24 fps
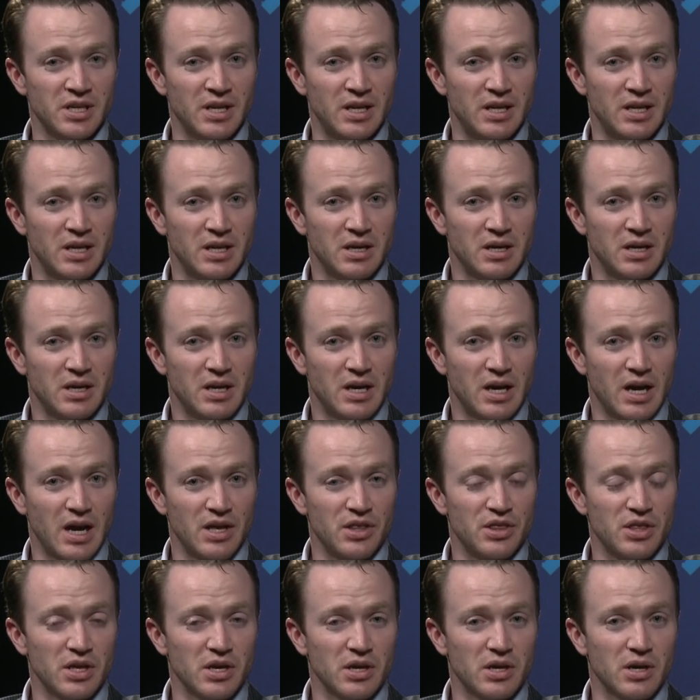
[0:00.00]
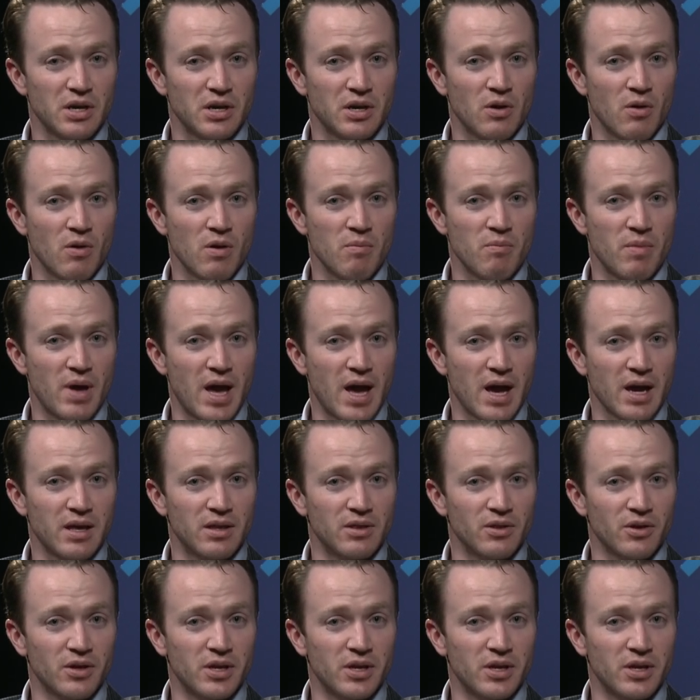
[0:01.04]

And I think going back and